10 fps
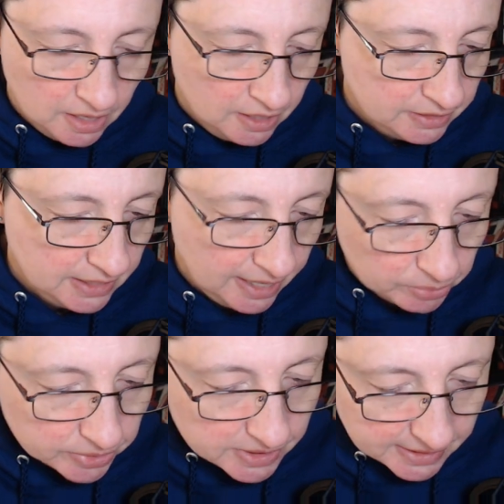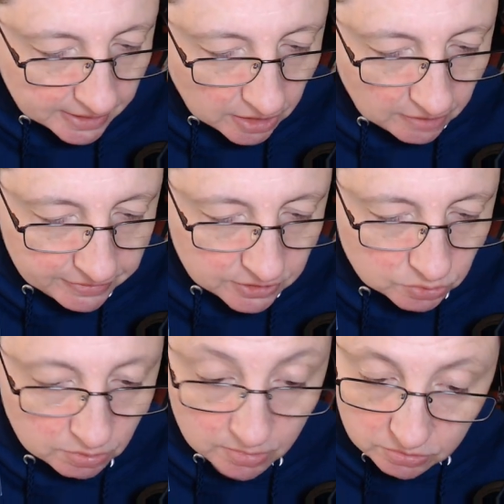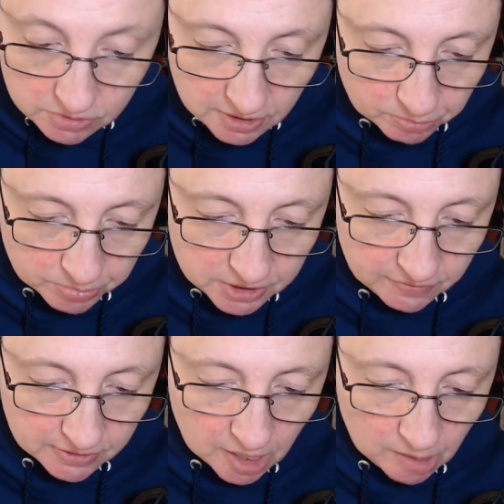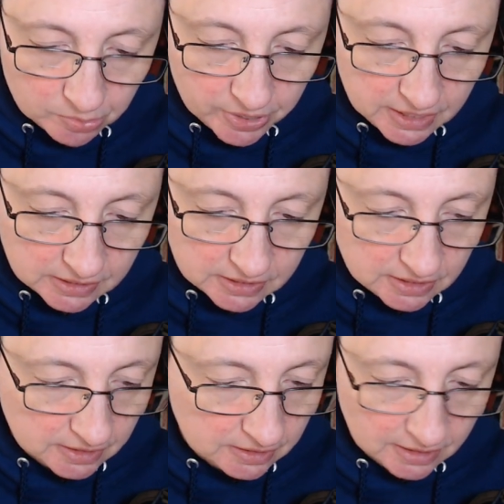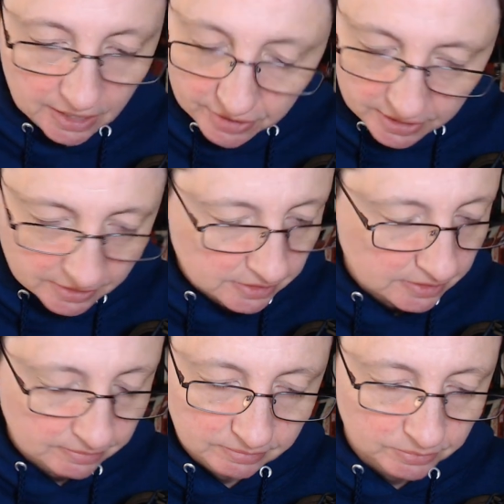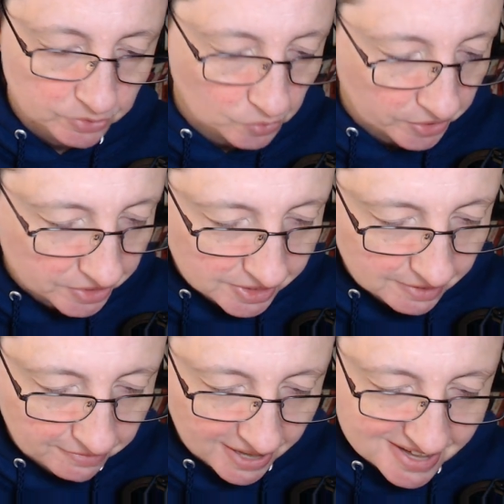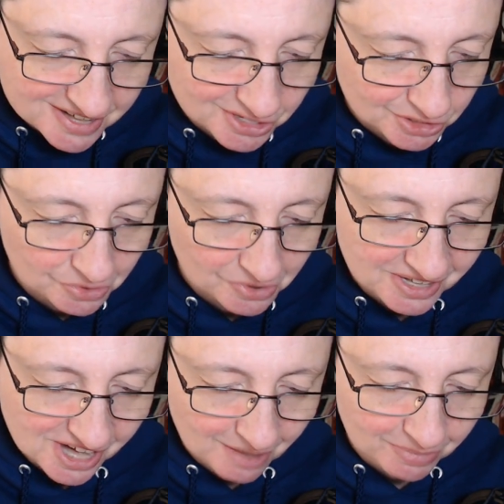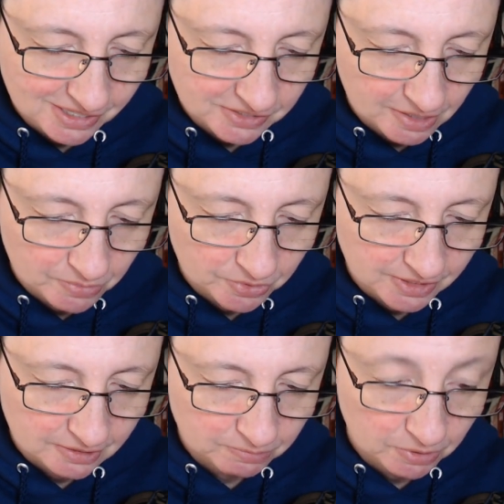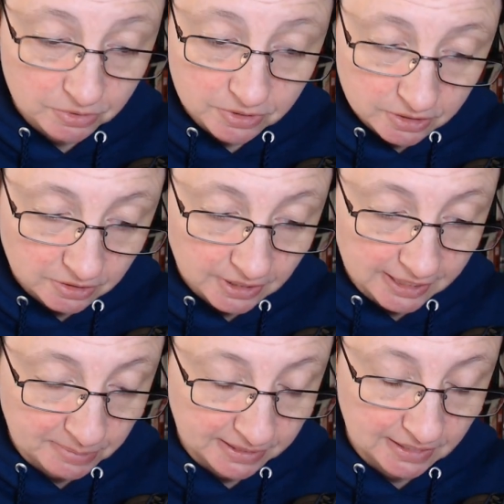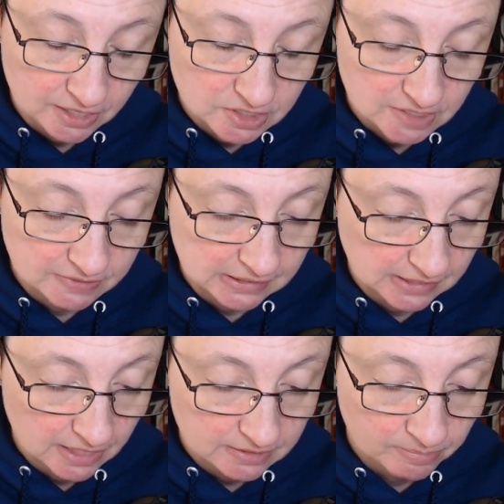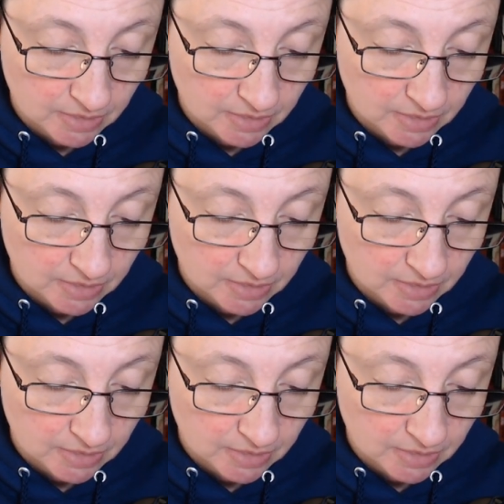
The Hayward is sent off into remote South Pacific operating sea areas with orders to find and destroy Japanese submarines, but with little expectation of success.